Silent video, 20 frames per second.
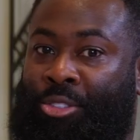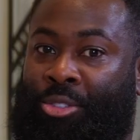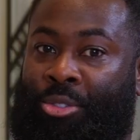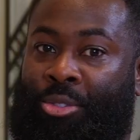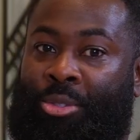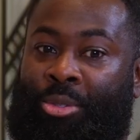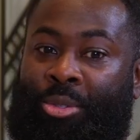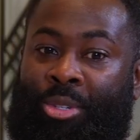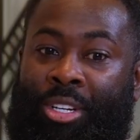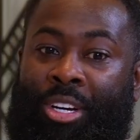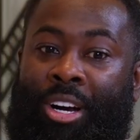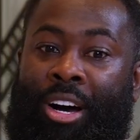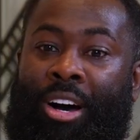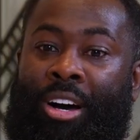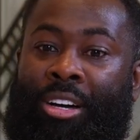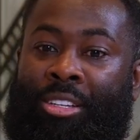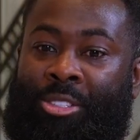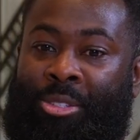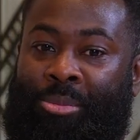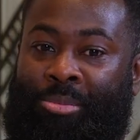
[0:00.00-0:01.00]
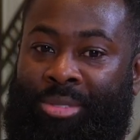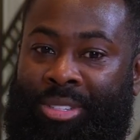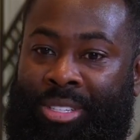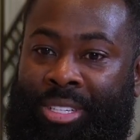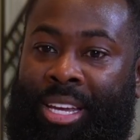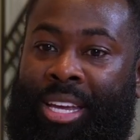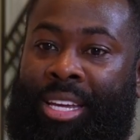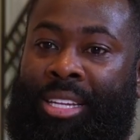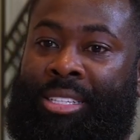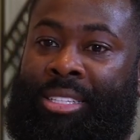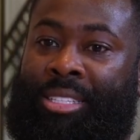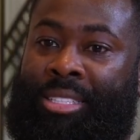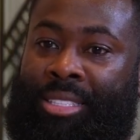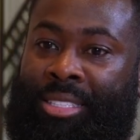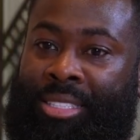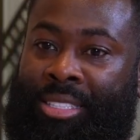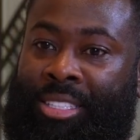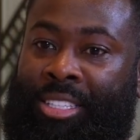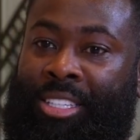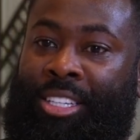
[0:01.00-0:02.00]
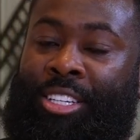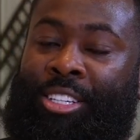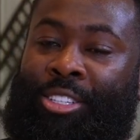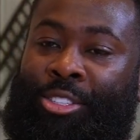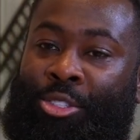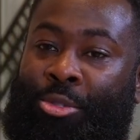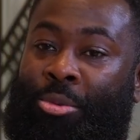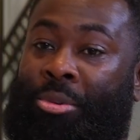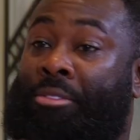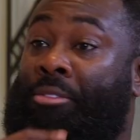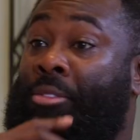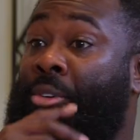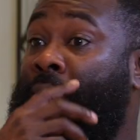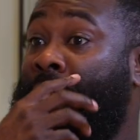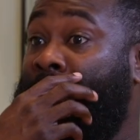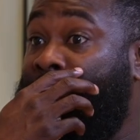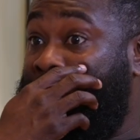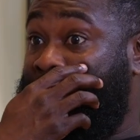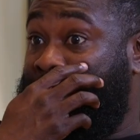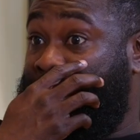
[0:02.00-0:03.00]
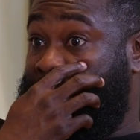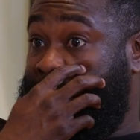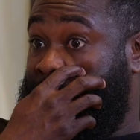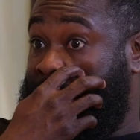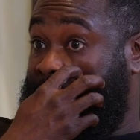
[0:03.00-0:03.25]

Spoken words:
To guard, to protect, to avoid.